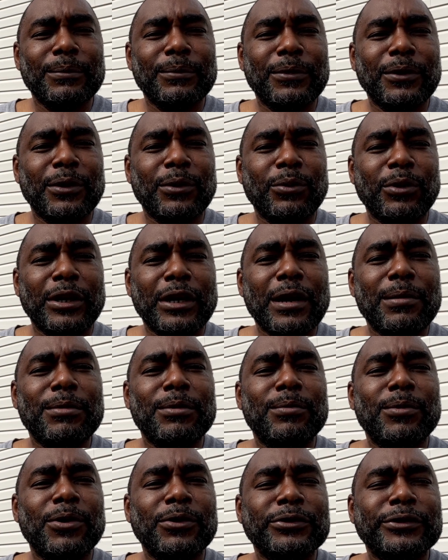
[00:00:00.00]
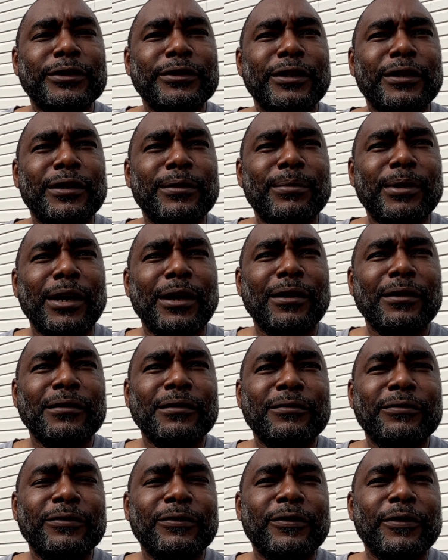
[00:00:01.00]
what I'm emotional about,
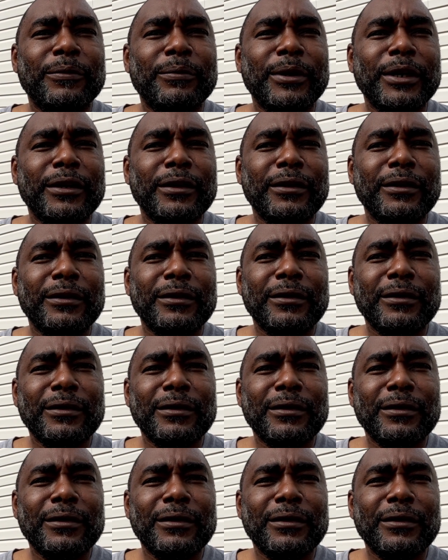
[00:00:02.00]
for me,